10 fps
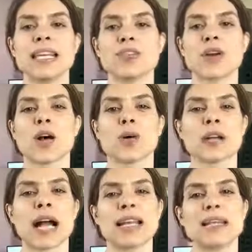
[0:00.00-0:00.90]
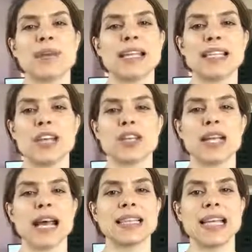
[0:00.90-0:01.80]
nidra or guided
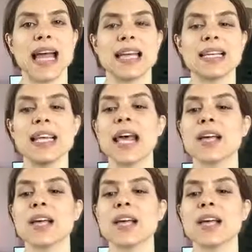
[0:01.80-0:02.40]
meditation at the end.